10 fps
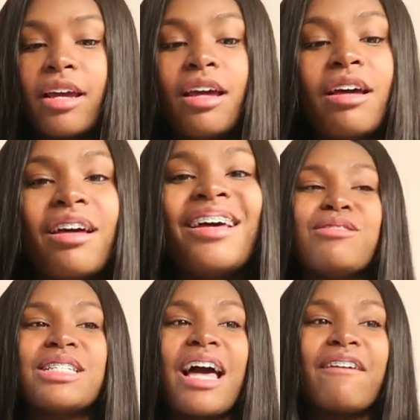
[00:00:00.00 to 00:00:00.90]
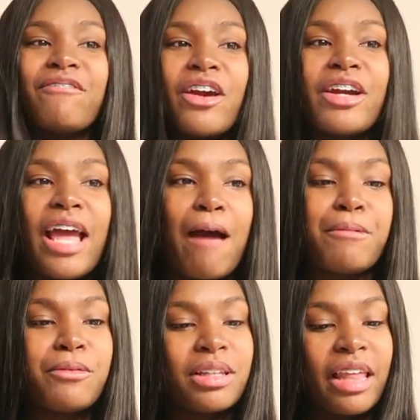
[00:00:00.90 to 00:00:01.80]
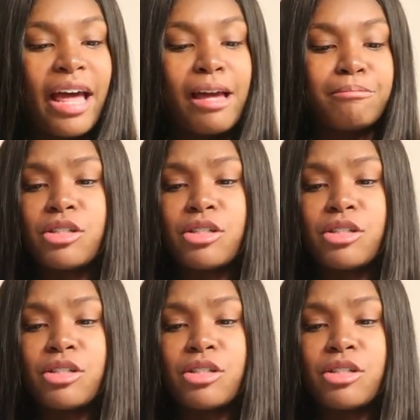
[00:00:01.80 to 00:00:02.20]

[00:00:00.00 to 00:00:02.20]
I was like very happy with that.